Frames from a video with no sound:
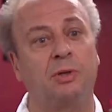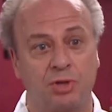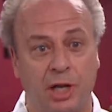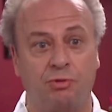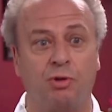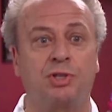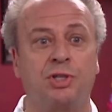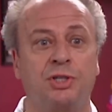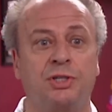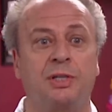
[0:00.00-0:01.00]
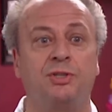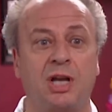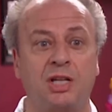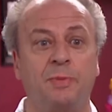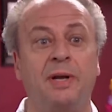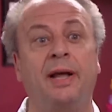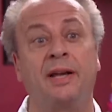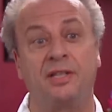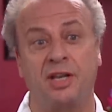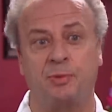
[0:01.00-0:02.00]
because I trust his judgment and his